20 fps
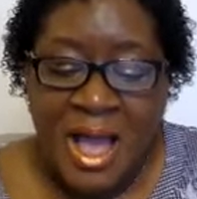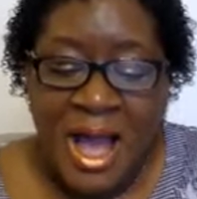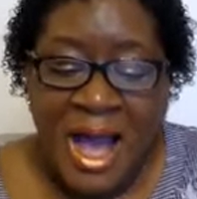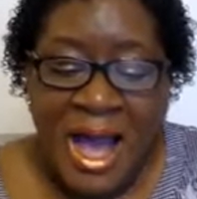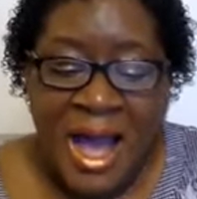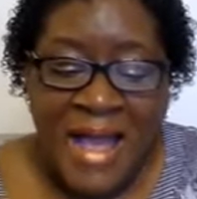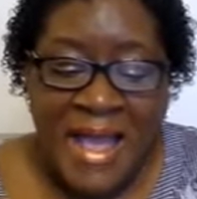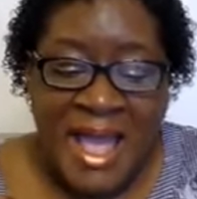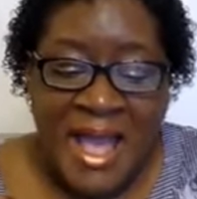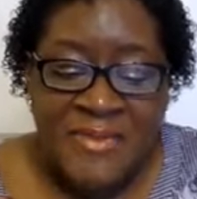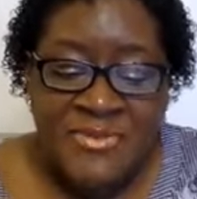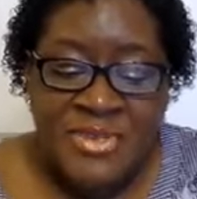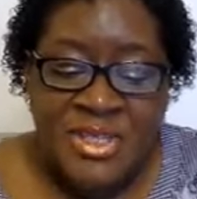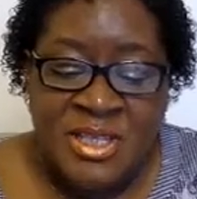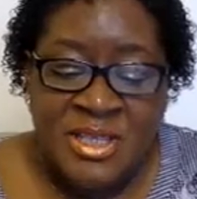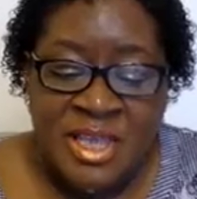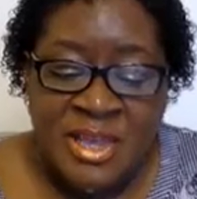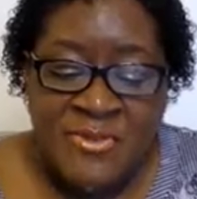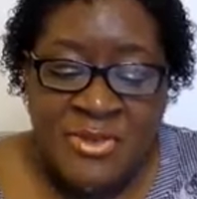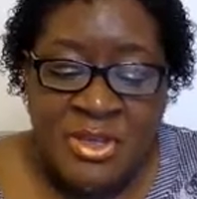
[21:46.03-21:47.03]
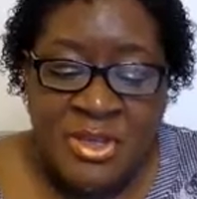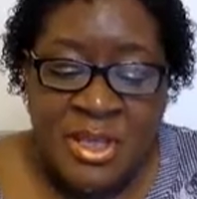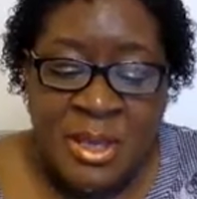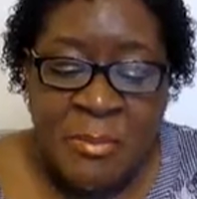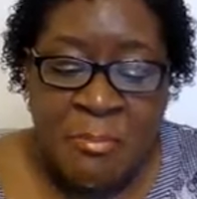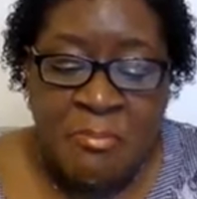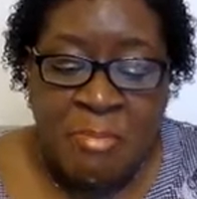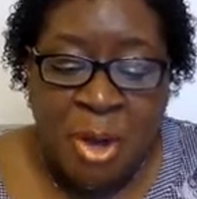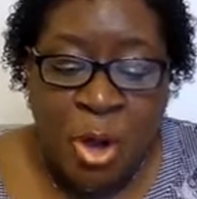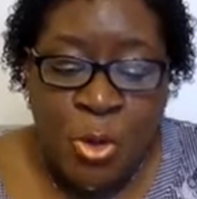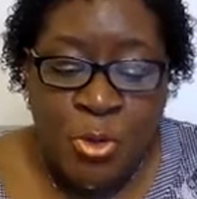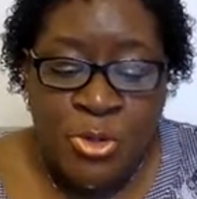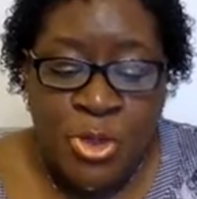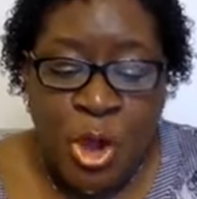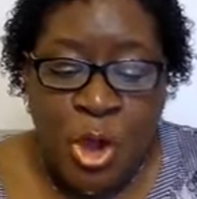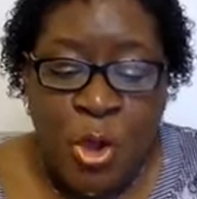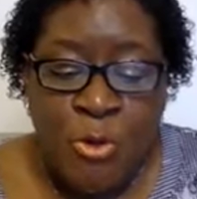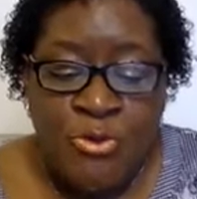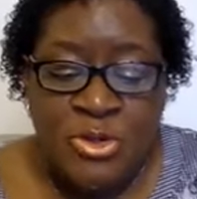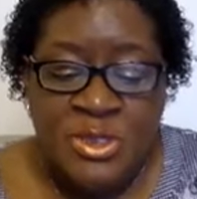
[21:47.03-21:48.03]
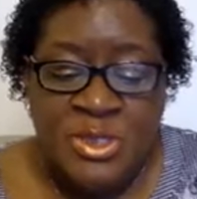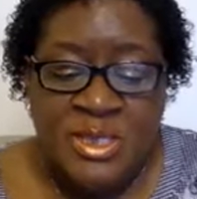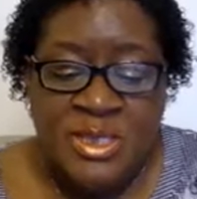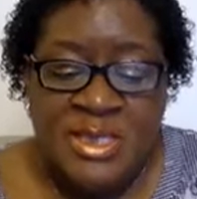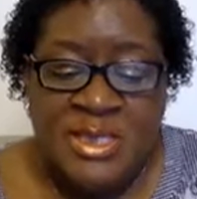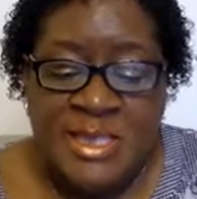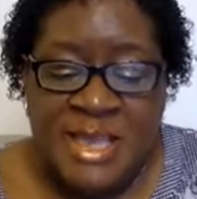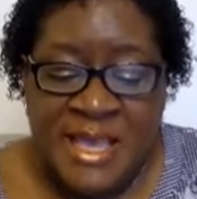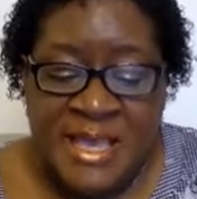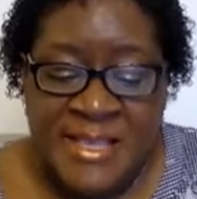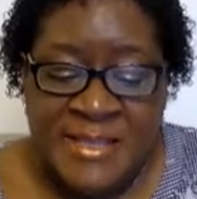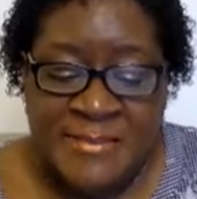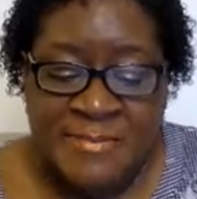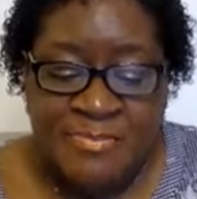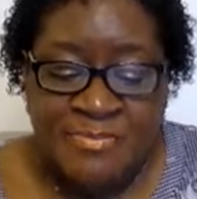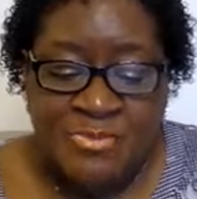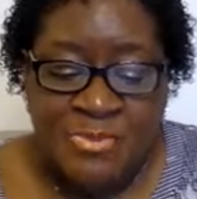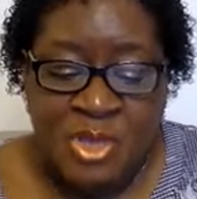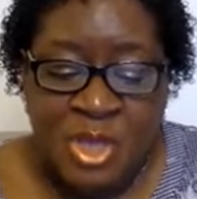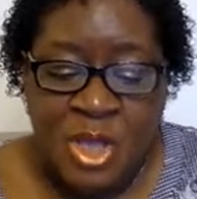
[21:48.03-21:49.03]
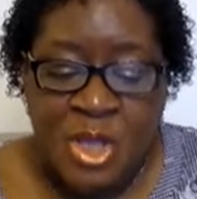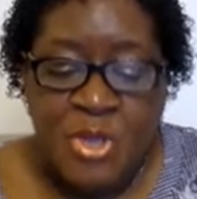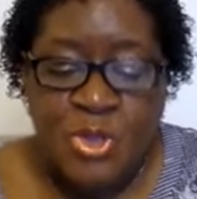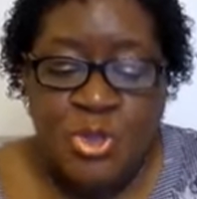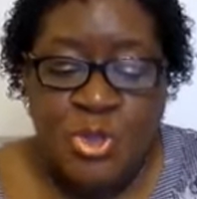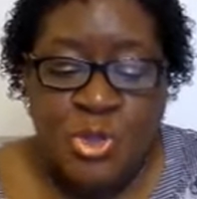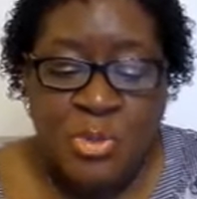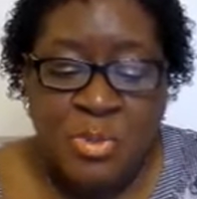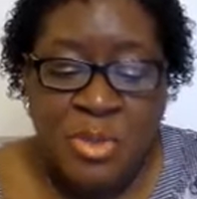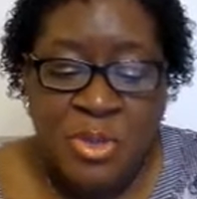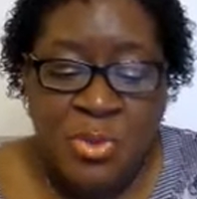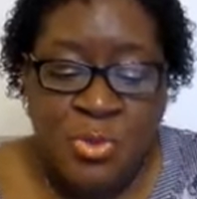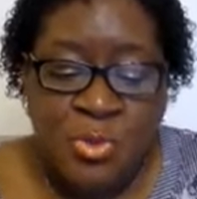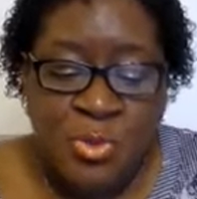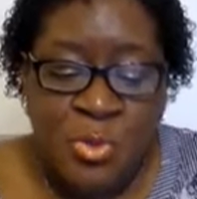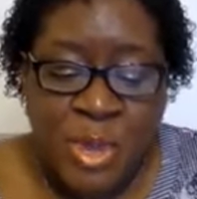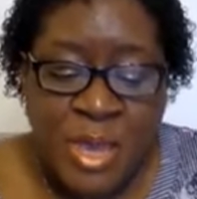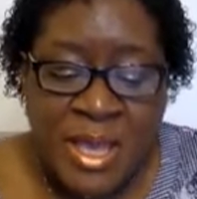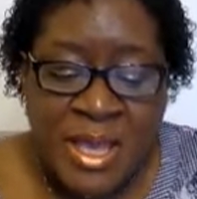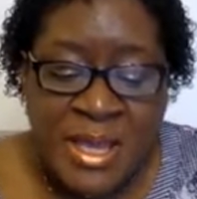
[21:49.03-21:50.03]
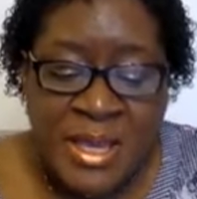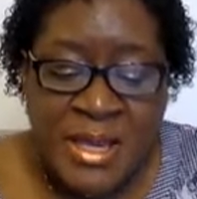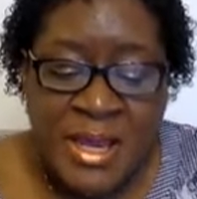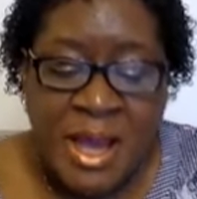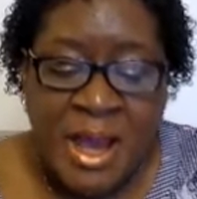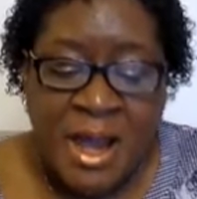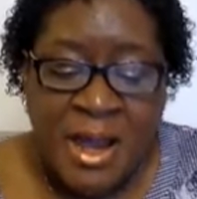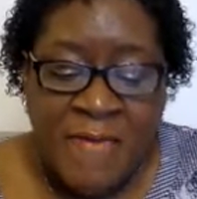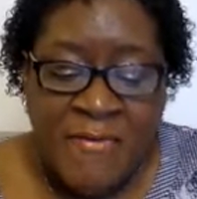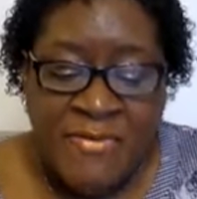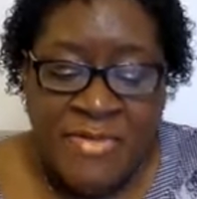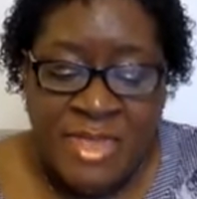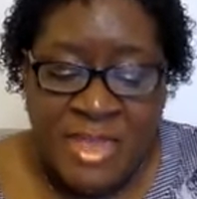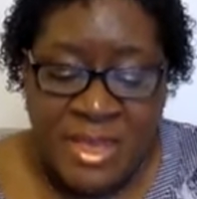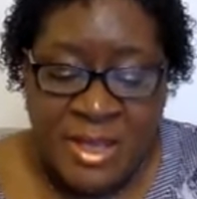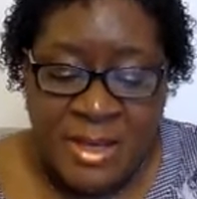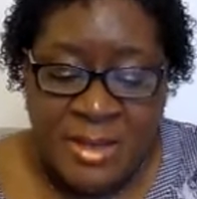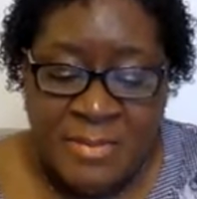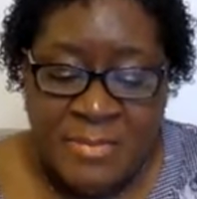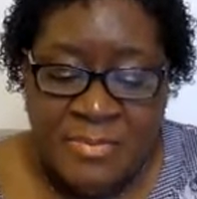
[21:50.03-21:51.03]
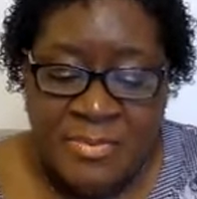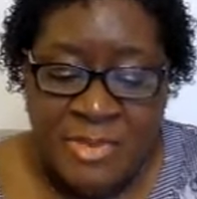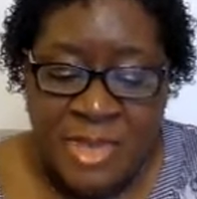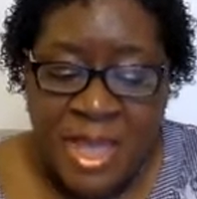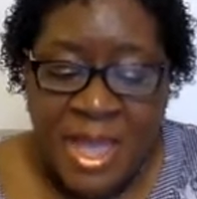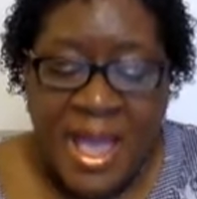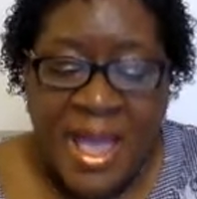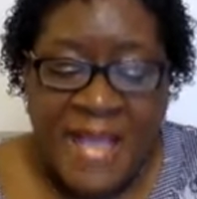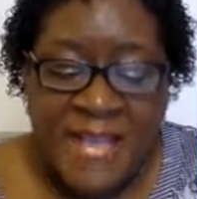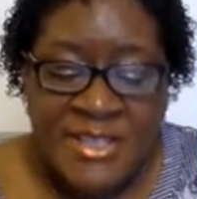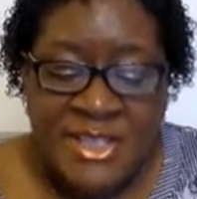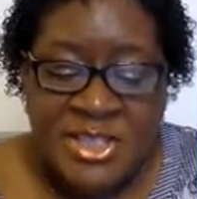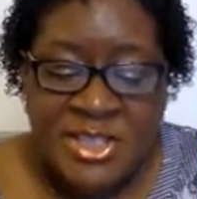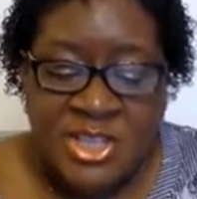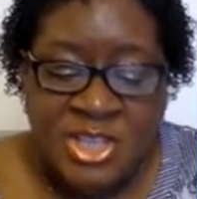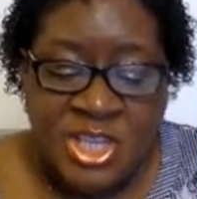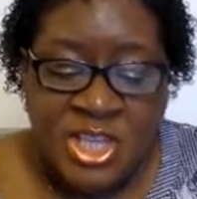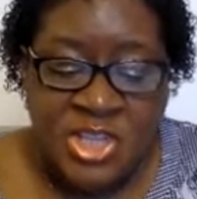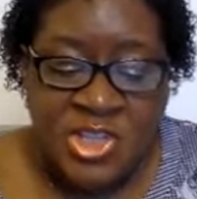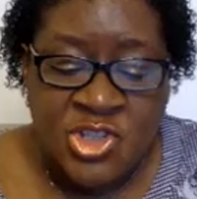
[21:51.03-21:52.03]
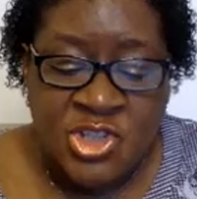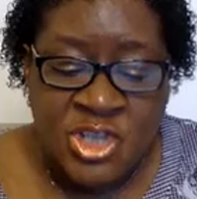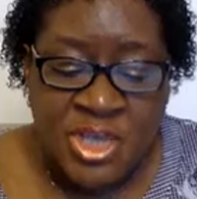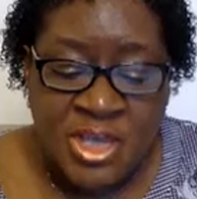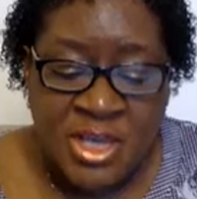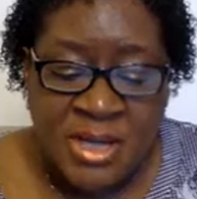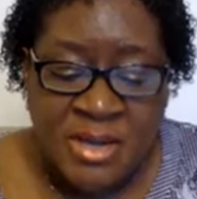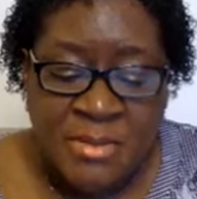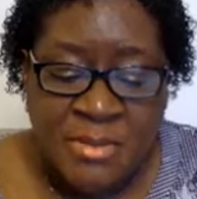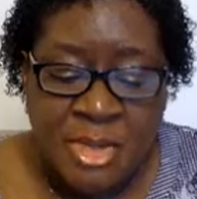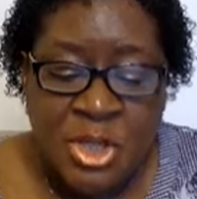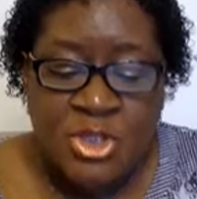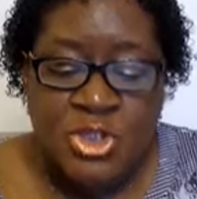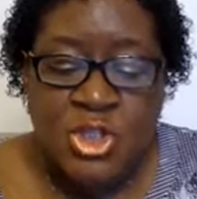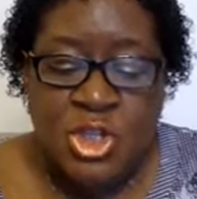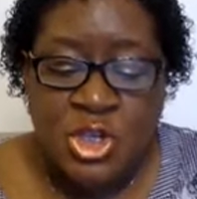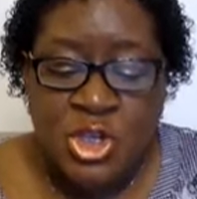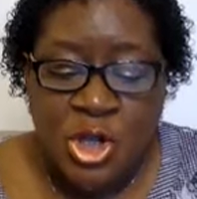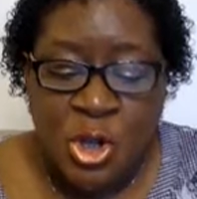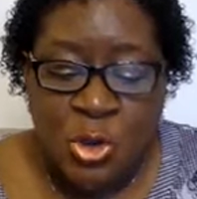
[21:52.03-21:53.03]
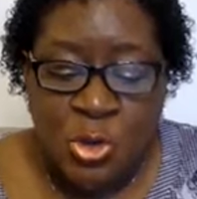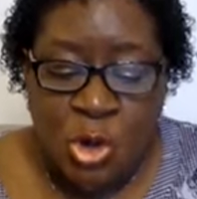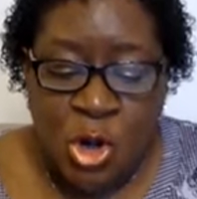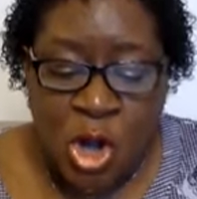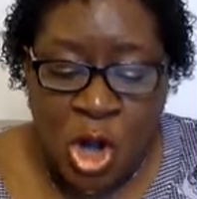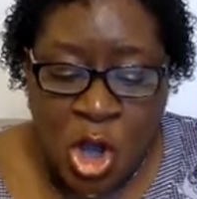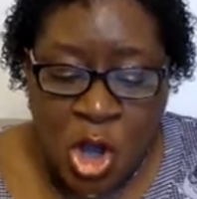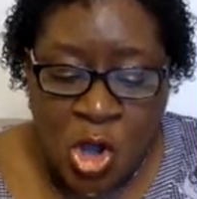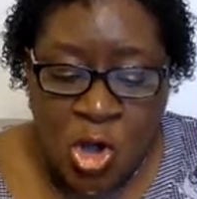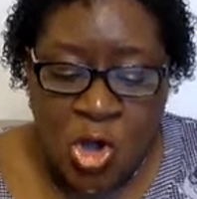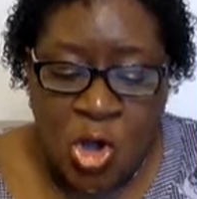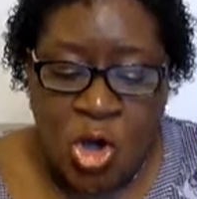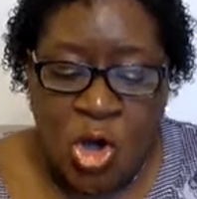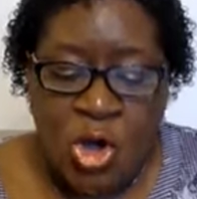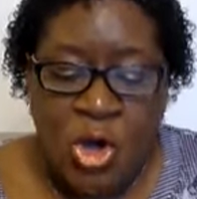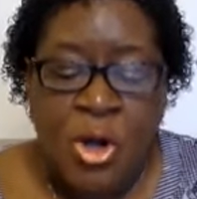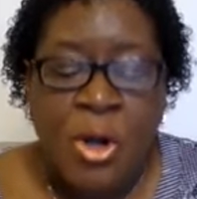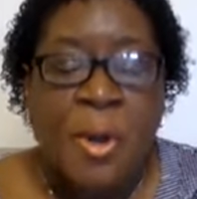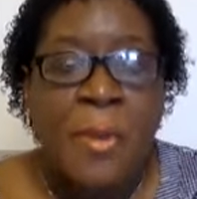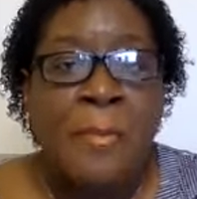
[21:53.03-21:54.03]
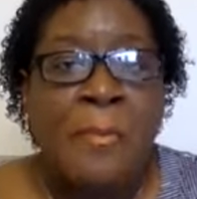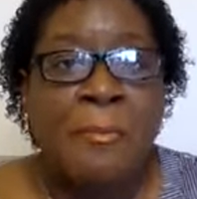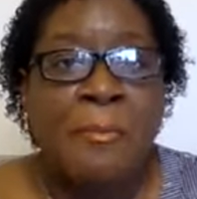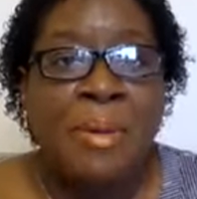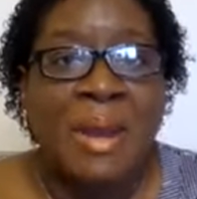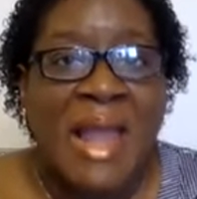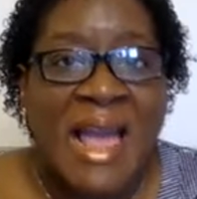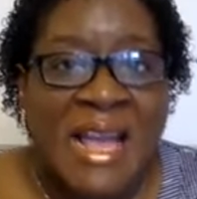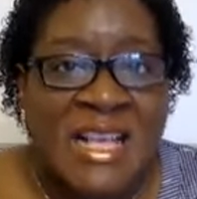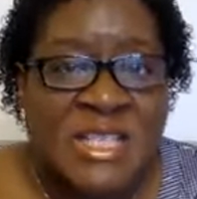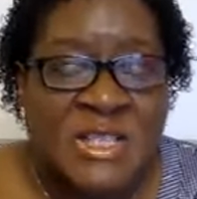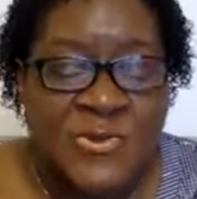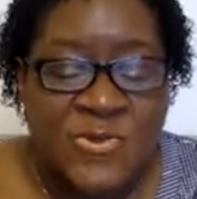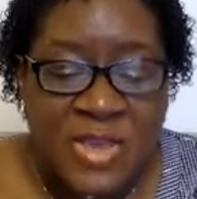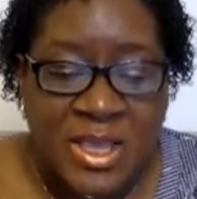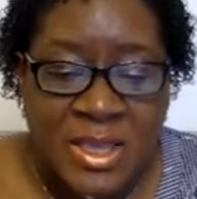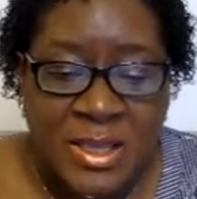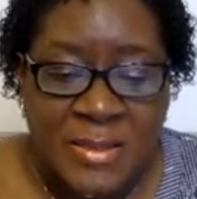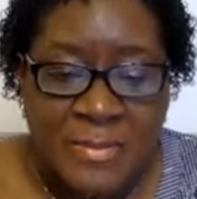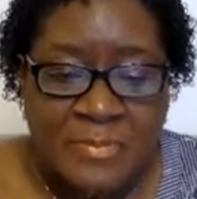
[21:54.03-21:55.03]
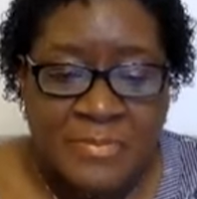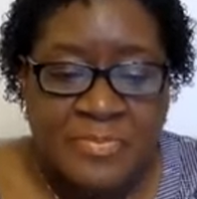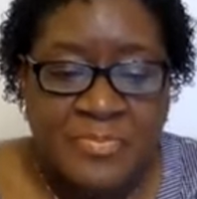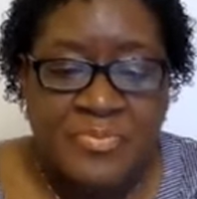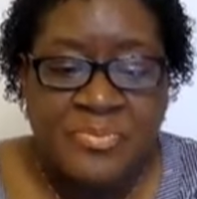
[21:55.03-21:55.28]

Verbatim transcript: I have delivered them both over to Satan to be rid of them and to teach them to no longer blaspheme.